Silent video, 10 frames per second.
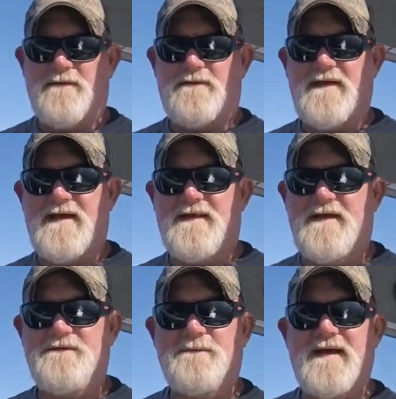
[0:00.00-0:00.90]
Okay, and
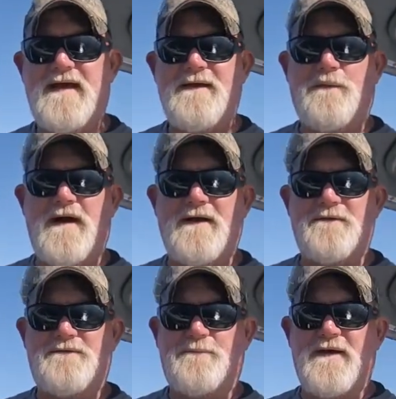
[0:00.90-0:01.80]
I do a
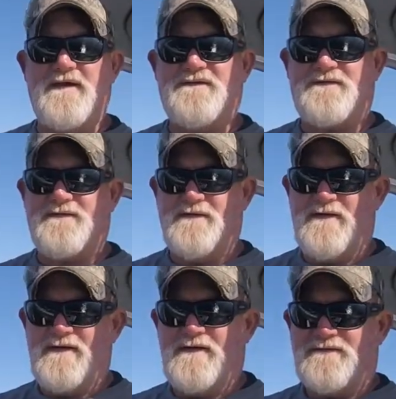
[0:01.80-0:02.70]
haywire twist,
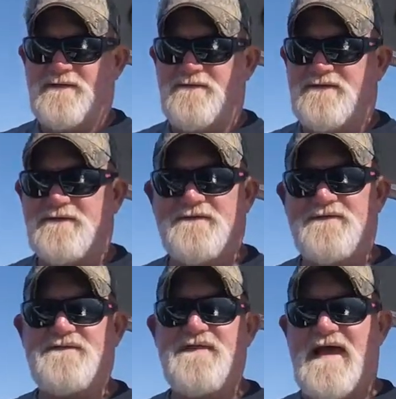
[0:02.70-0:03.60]
so this will
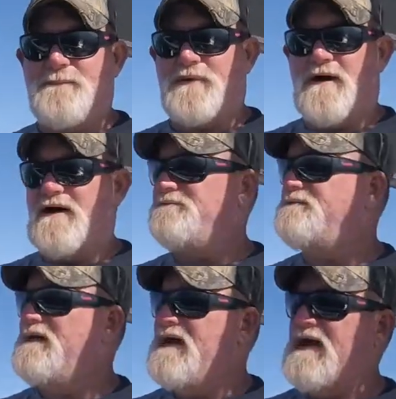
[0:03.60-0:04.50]
snap off
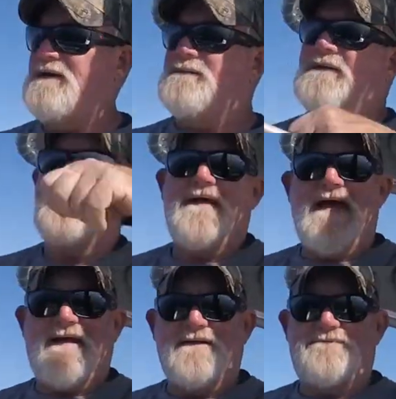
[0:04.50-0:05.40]
and
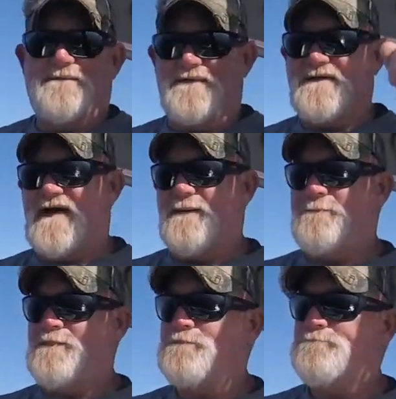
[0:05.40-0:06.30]
yank it from the top.
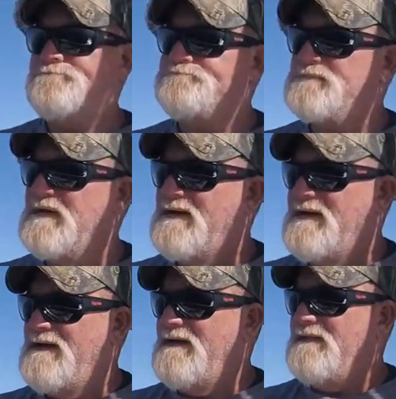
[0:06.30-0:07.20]

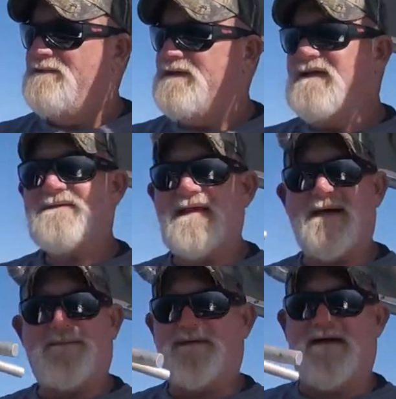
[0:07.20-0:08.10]
These
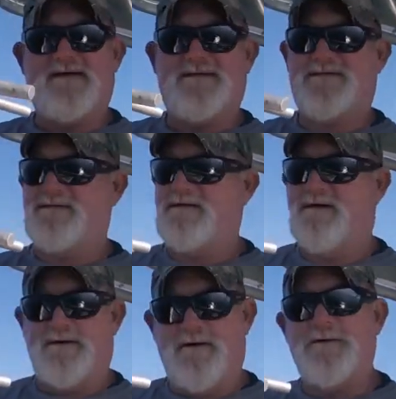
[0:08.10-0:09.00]
damn things
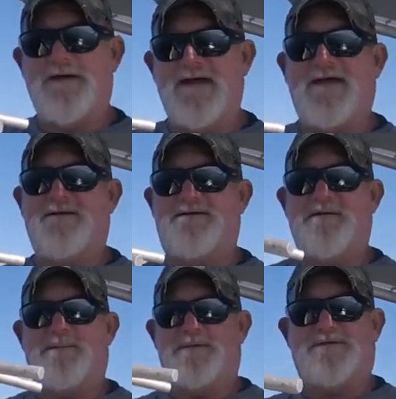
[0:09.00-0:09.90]
are hard to get
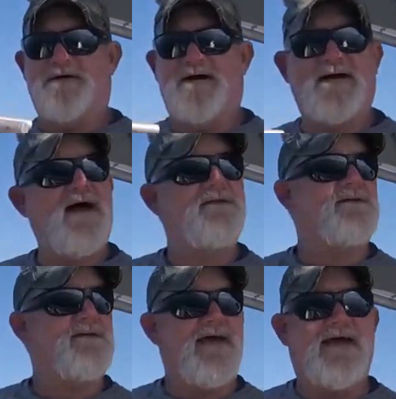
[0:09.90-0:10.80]
super stuck. I
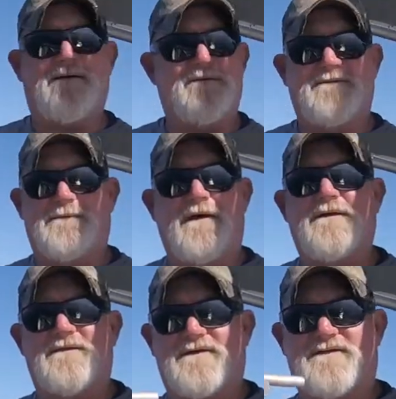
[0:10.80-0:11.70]
just anchored,
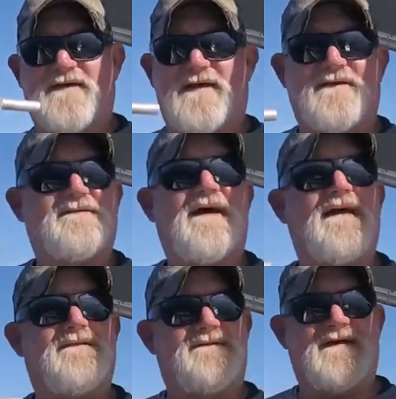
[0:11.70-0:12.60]
drug this thing
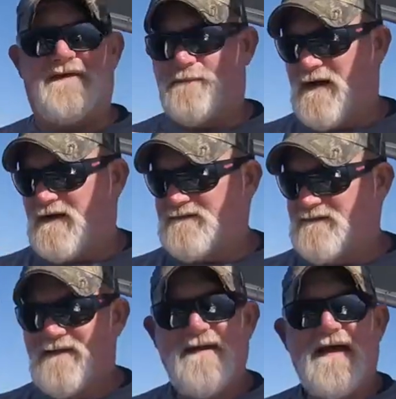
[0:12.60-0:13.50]
inside the jetty rocks,
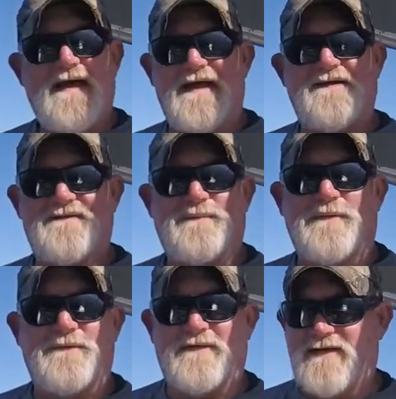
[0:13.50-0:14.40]
and I just
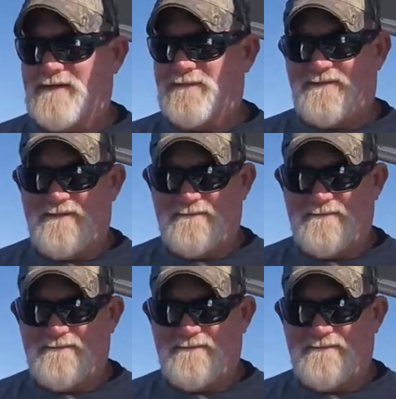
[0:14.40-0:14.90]
pulled it like it was.